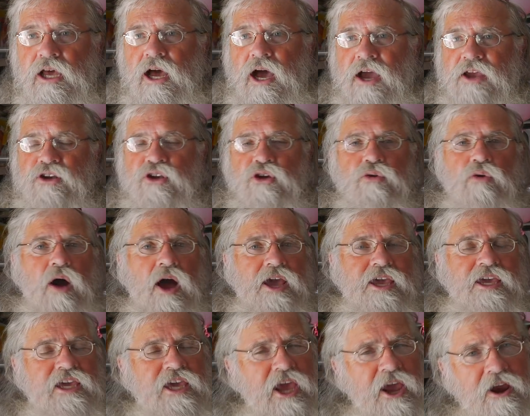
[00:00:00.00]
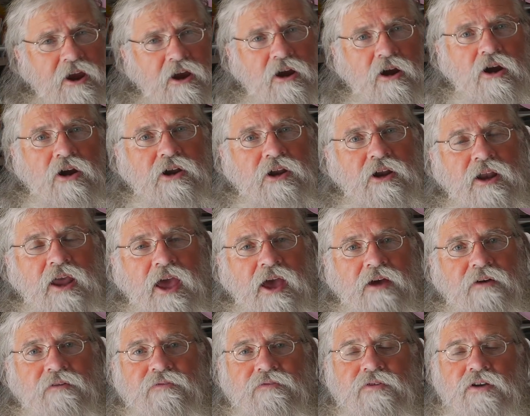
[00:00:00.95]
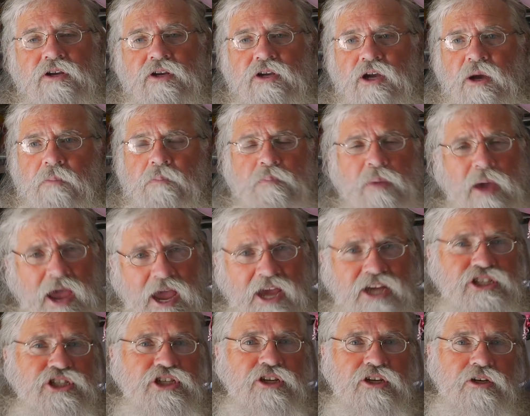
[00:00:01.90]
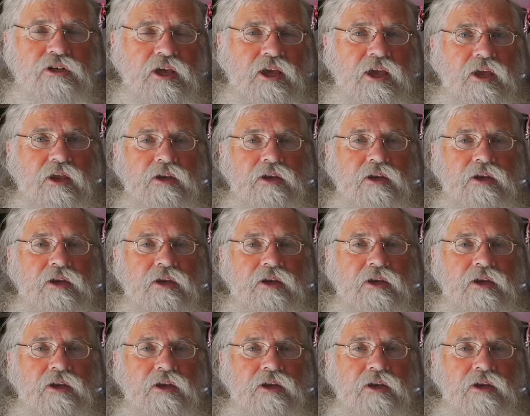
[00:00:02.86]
I knew I cared and have compassion